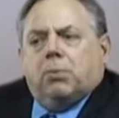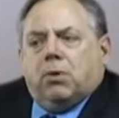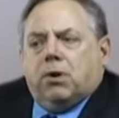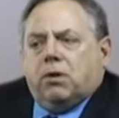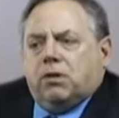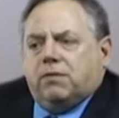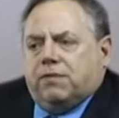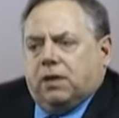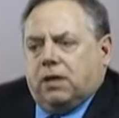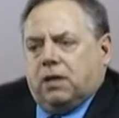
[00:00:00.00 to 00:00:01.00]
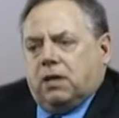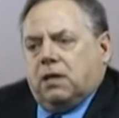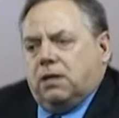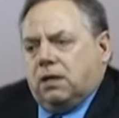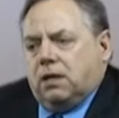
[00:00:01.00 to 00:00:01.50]
Part of
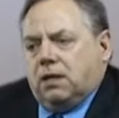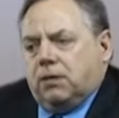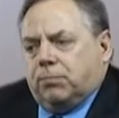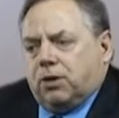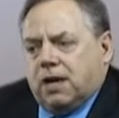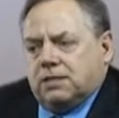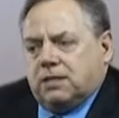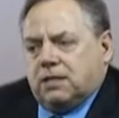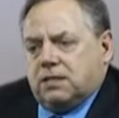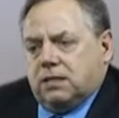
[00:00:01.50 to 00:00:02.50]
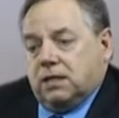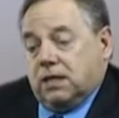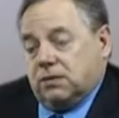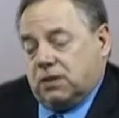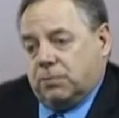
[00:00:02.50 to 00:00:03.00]
the process in the
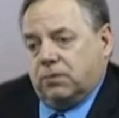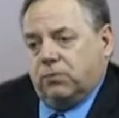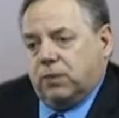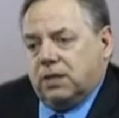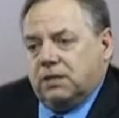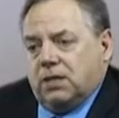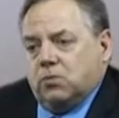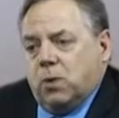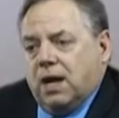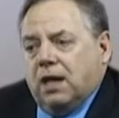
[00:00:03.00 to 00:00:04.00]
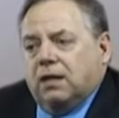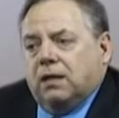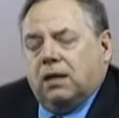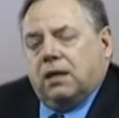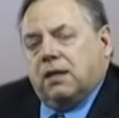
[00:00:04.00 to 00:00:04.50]
next couple of weeks as well
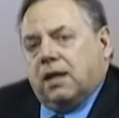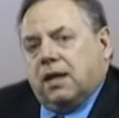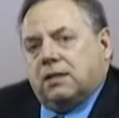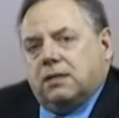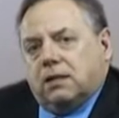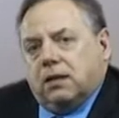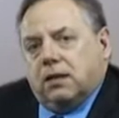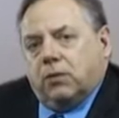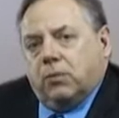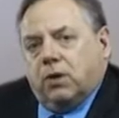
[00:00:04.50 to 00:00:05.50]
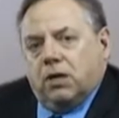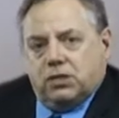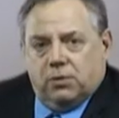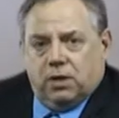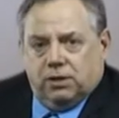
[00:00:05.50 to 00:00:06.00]
that we
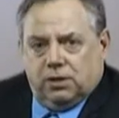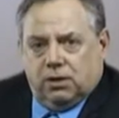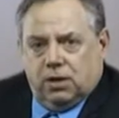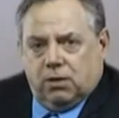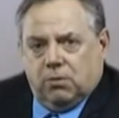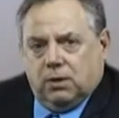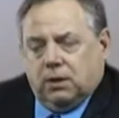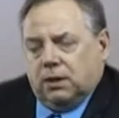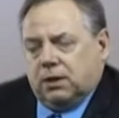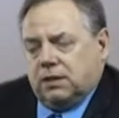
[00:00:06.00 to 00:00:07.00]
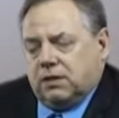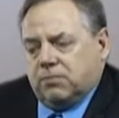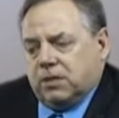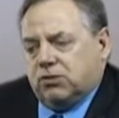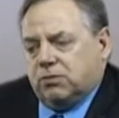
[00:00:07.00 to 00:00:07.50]
also undergo, as I've
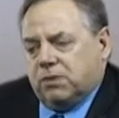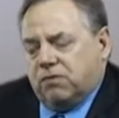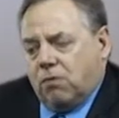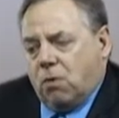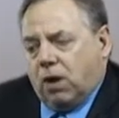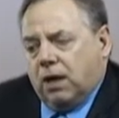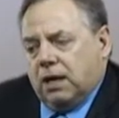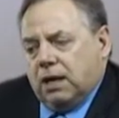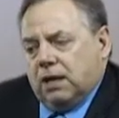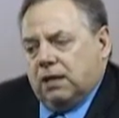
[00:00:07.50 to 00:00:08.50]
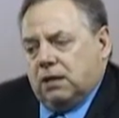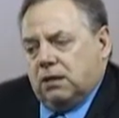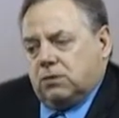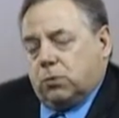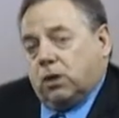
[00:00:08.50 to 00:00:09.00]
mentioned before,
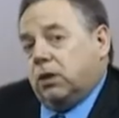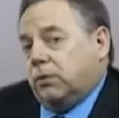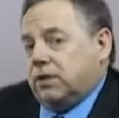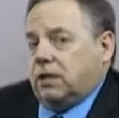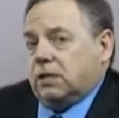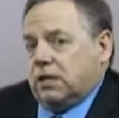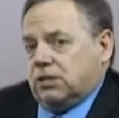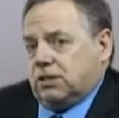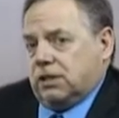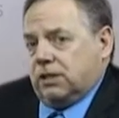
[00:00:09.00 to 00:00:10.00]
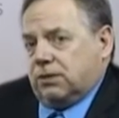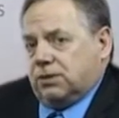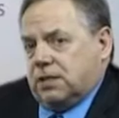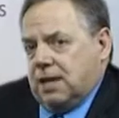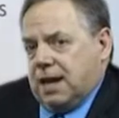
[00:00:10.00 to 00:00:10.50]
is working with our
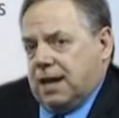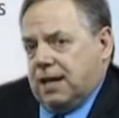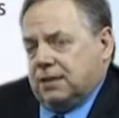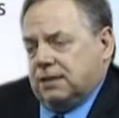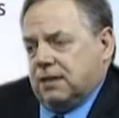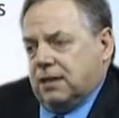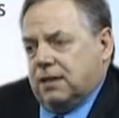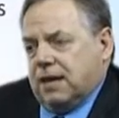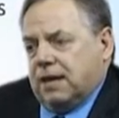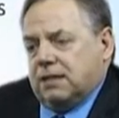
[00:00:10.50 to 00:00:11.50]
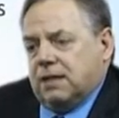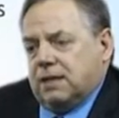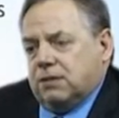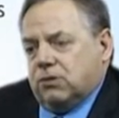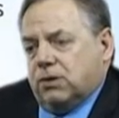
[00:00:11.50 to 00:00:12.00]
legislators, and that
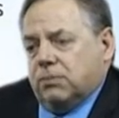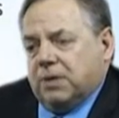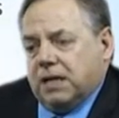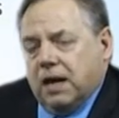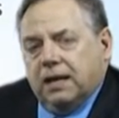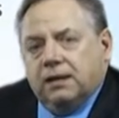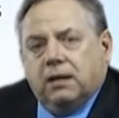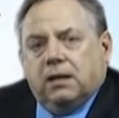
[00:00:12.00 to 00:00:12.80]
has already begun